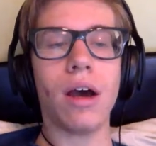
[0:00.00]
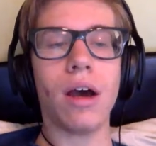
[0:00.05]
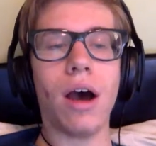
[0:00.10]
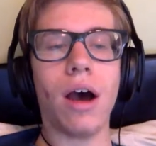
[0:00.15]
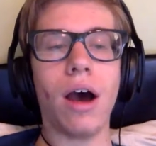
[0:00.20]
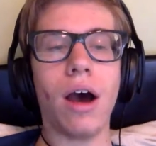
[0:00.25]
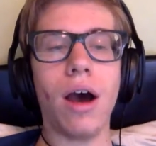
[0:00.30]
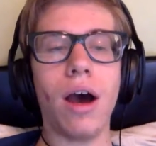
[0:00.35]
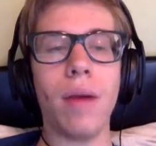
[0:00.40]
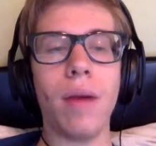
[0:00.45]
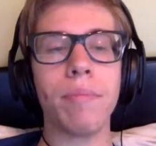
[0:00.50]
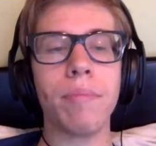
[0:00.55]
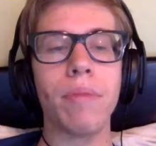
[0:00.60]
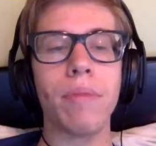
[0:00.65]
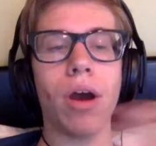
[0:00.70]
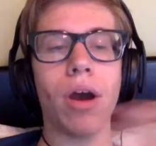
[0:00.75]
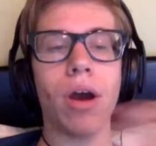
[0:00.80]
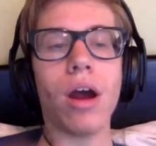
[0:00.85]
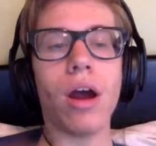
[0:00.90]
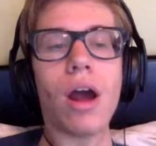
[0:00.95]

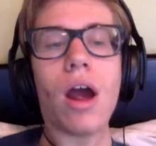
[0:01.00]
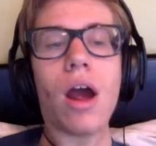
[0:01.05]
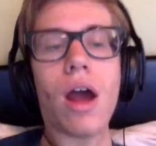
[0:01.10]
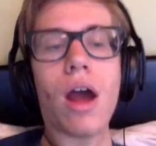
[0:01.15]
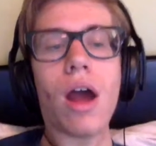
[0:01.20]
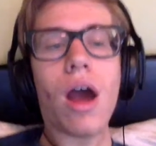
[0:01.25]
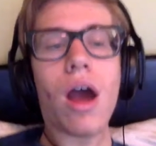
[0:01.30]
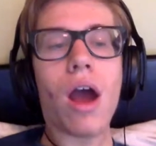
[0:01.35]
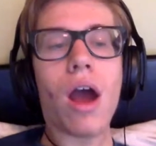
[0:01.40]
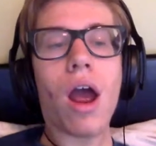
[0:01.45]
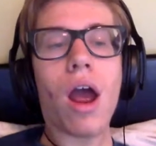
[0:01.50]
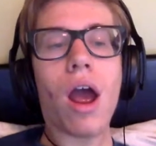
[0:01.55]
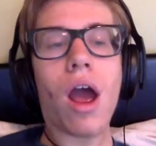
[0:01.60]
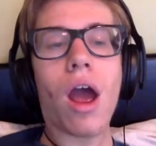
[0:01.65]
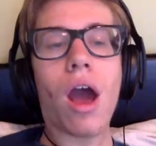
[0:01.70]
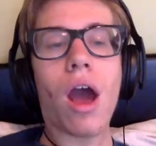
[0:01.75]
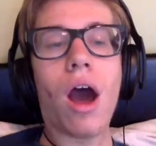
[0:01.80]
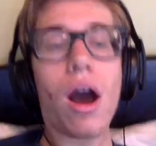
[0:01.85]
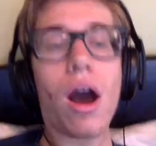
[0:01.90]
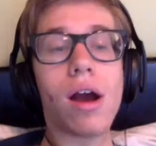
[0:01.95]
Hong
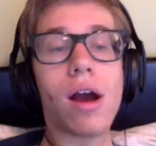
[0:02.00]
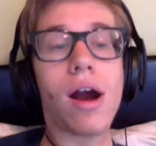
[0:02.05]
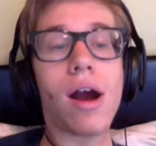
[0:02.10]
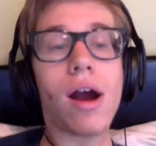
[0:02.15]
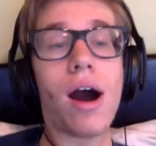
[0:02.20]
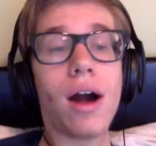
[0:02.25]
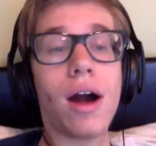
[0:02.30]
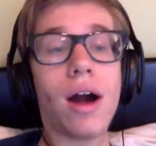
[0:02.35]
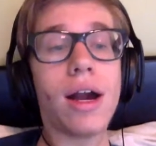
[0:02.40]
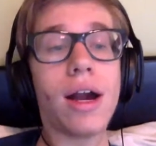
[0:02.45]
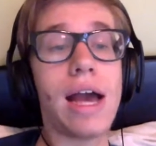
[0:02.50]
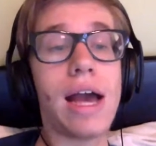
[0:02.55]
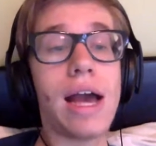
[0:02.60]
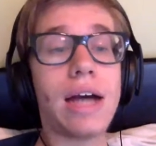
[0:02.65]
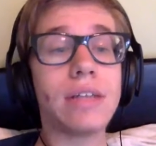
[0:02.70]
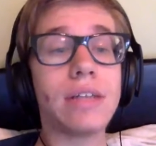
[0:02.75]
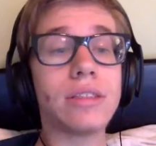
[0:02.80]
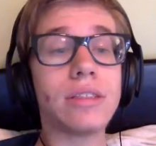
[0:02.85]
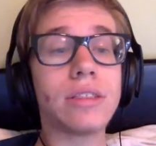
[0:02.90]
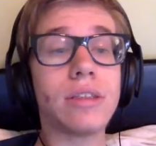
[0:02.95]
Kong
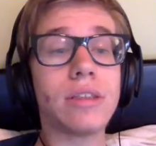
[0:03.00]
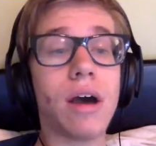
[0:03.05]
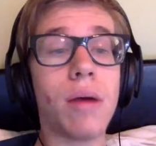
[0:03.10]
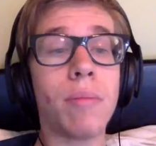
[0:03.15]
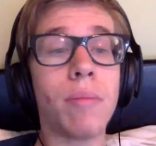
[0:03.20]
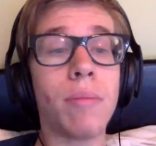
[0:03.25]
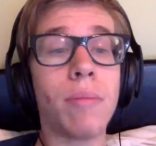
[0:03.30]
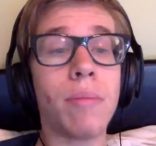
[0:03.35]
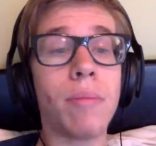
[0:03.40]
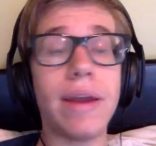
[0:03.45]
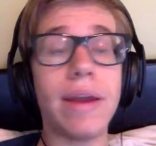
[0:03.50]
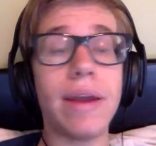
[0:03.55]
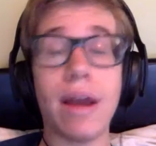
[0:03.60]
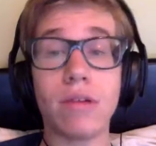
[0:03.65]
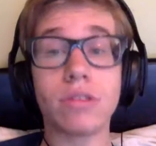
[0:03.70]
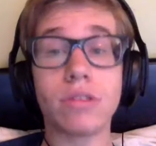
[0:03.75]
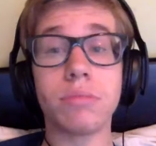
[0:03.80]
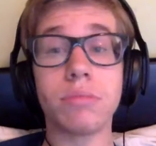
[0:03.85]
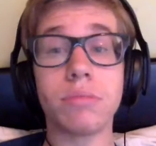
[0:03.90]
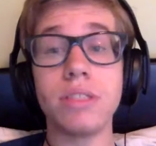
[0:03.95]
has some
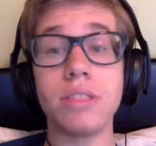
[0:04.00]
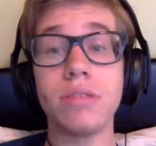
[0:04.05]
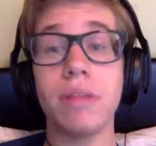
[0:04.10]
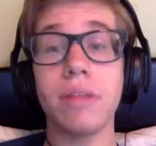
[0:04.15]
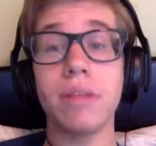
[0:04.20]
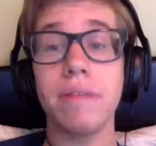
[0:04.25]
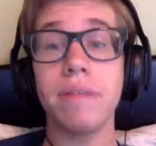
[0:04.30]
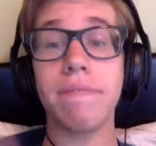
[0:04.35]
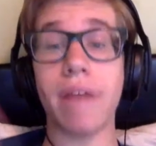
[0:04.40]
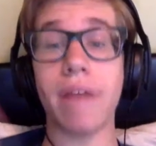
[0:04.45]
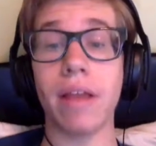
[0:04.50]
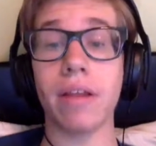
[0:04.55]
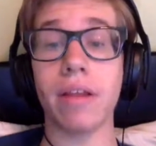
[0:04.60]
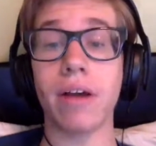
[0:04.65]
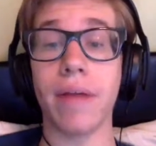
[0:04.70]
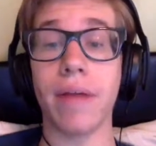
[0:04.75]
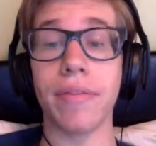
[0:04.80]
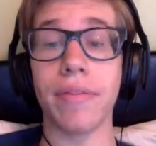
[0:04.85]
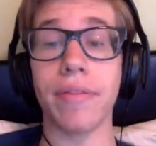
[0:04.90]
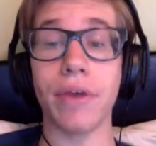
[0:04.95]
announcements. They finally
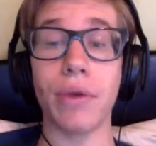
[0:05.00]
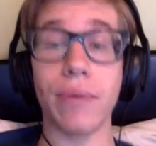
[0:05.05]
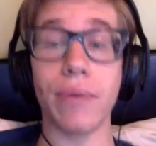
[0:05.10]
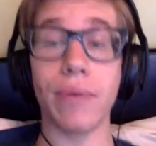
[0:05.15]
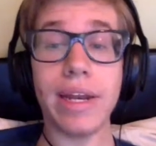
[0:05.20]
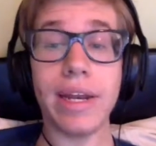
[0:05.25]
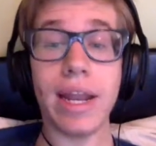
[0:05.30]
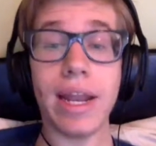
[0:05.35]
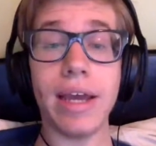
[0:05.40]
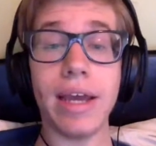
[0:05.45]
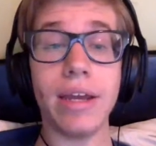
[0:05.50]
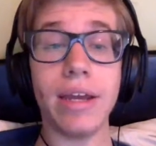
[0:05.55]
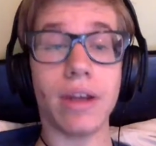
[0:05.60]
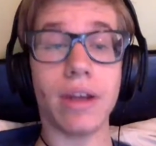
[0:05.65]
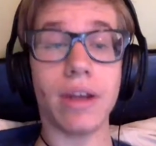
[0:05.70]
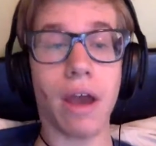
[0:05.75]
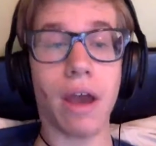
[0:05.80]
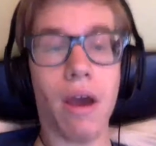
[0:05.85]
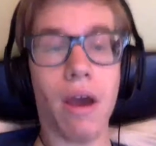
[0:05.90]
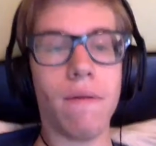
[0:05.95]
got the green
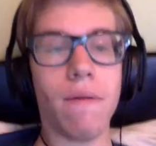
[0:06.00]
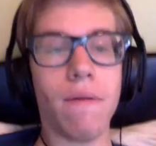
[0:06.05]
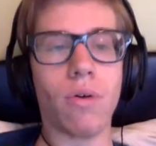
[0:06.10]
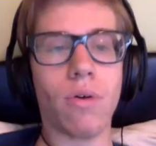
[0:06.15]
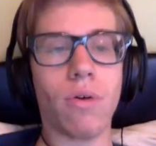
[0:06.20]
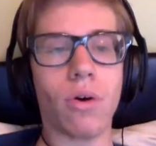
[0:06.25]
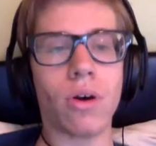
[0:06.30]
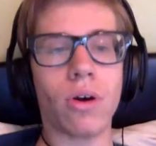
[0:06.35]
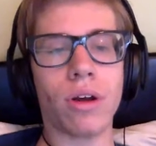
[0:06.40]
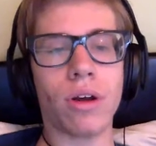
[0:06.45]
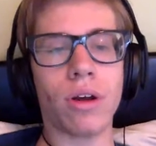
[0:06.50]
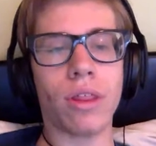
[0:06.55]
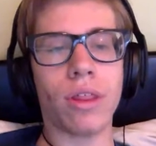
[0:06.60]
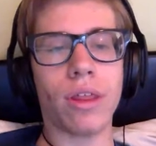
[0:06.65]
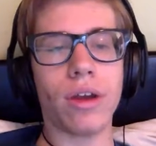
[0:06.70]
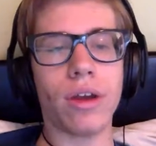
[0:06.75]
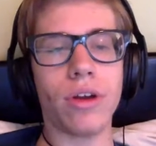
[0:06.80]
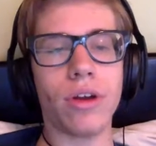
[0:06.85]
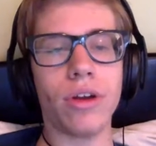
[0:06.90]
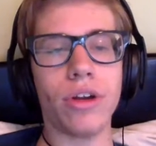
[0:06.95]
light for
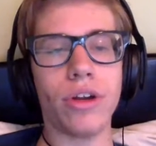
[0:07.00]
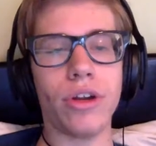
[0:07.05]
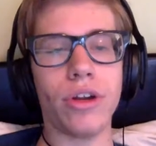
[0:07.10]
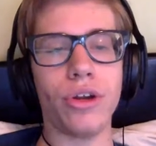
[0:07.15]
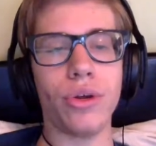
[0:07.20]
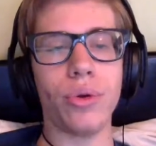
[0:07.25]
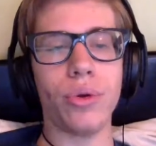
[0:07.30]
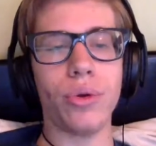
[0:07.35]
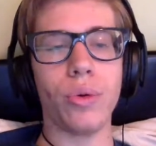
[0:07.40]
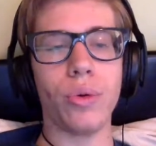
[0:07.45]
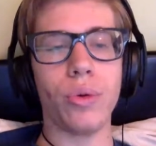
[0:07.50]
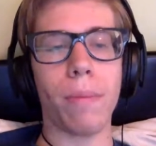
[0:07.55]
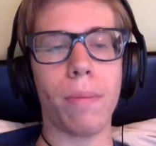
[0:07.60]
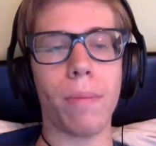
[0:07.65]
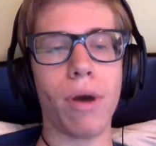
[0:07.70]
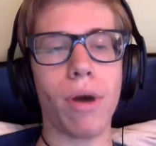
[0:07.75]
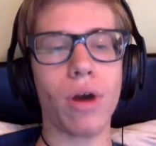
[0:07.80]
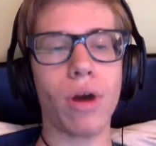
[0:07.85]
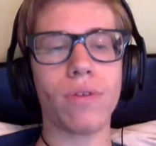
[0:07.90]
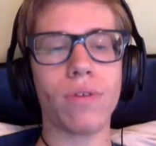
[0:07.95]
their new
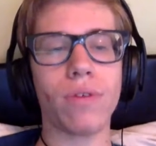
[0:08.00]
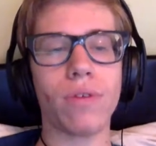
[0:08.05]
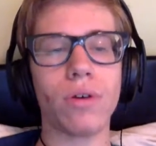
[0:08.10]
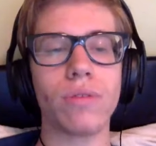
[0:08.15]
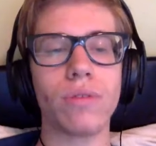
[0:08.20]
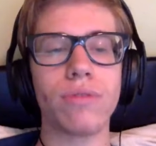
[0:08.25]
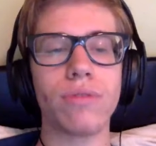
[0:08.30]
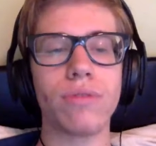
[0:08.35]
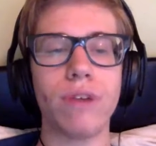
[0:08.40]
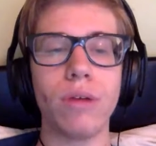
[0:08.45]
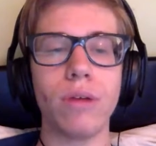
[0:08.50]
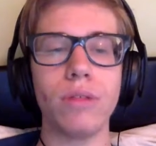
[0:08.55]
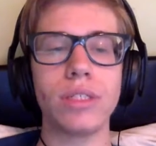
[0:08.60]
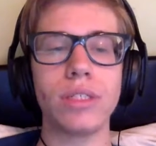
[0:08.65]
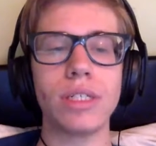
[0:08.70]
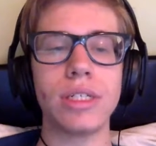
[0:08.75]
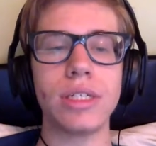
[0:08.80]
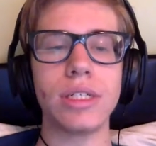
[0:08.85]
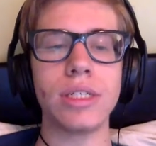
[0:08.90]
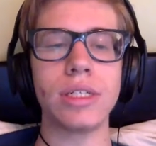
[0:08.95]
Marvel,
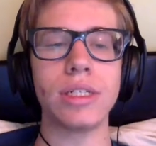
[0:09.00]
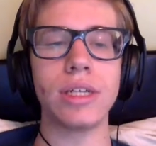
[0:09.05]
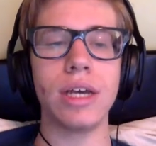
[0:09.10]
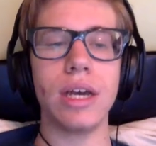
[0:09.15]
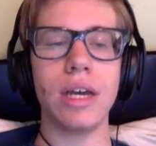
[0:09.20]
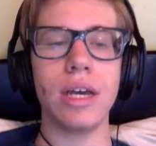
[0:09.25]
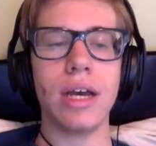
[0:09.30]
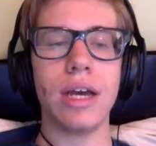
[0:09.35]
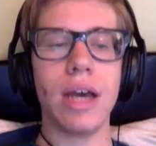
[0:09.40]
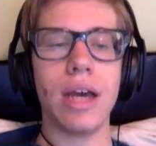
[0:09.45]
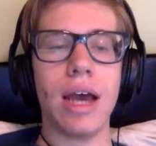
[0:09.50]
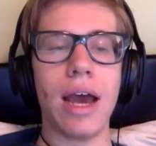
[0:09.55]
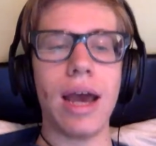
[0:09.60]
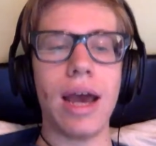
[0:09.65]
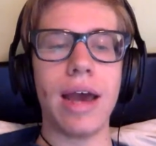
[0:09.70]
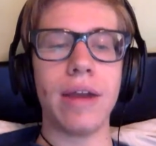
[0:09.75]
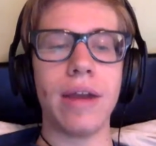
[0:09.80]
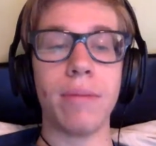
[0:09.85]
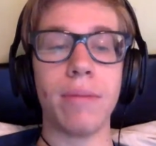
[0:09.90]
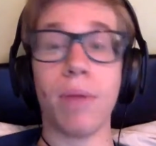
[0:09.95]
Frozen,
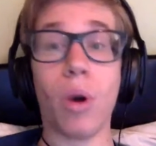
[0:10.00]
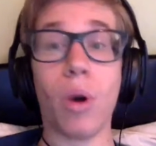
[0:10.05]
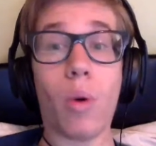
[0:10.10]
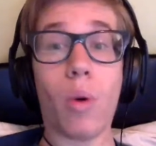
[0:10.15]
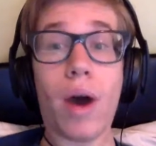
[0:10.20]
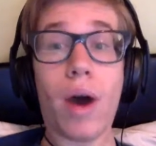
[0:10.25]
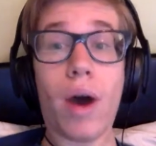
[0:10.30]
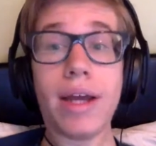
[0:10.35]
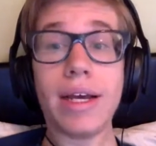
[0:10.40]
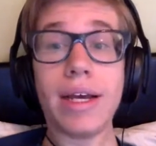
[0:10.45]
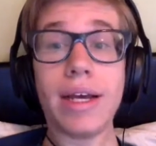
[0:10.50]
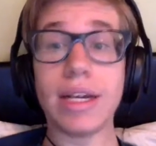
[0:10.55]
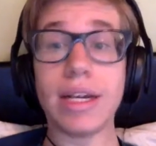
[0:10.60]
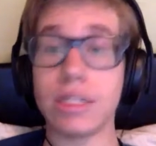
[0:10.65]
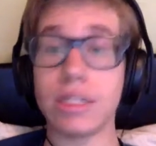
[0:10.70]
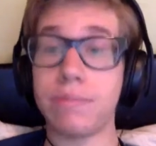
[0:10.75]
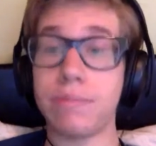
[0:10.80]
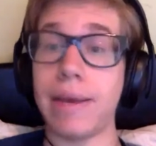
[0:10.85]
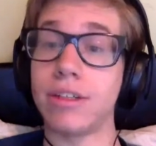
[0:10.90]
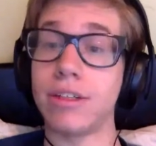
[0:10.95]
and Moana
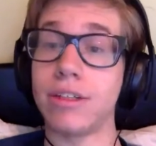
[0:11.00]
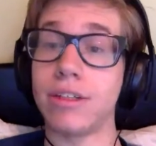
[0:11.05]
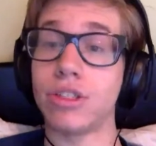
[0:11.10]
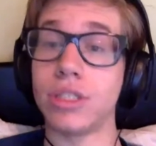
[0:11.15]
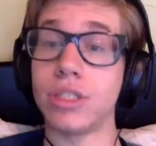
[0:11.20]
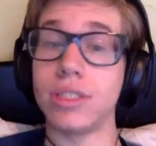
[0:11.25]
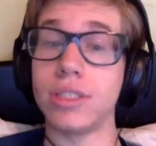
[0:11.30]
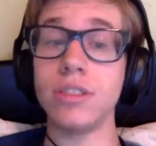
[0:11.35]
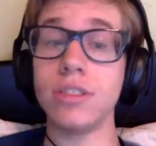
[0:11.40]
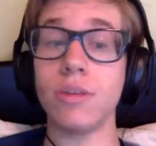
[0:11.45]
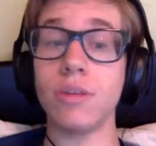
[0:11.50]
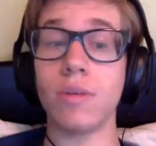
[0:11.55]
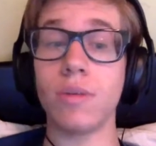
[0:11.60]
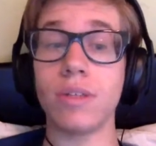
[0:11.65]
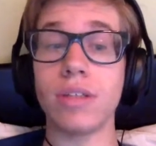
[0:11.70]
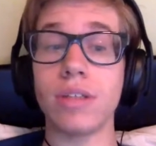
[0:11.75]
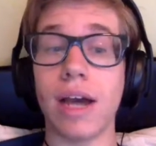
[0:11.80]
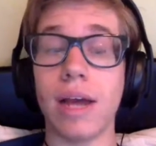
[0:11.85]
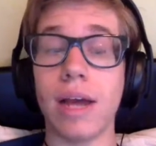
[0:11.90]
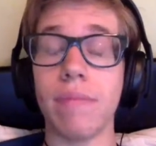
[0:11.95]
expansions,
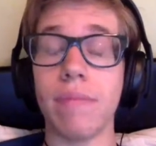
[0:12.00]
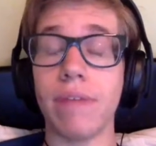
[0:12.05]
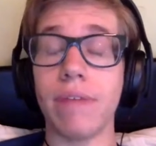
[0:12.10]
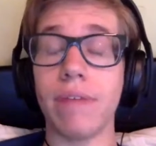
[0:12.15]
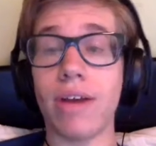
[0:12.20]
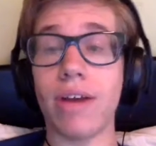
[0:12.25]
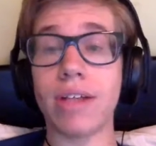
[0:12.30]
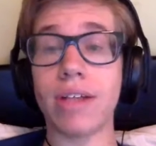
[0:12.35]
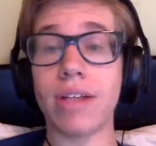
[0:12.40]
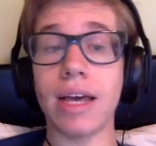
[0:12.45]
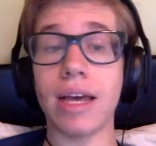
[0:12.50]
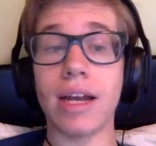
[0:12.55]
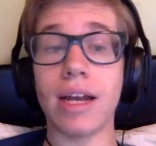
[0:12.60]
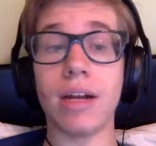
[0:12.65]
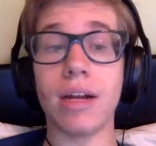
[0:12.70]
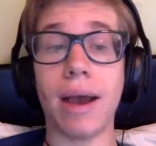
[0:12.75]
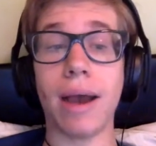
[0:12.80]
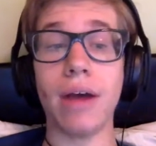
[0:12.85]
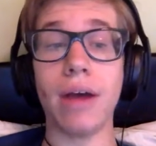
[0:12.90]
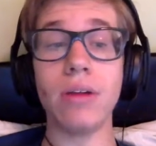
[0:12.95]
which I'm very
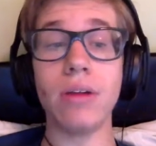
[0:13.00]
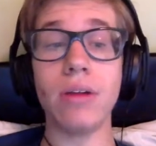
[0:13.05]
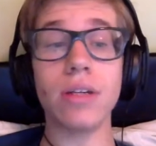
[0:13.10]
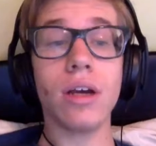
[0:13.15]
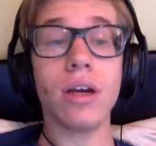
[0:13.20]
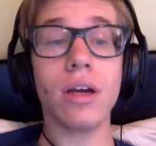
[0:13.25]
excited about.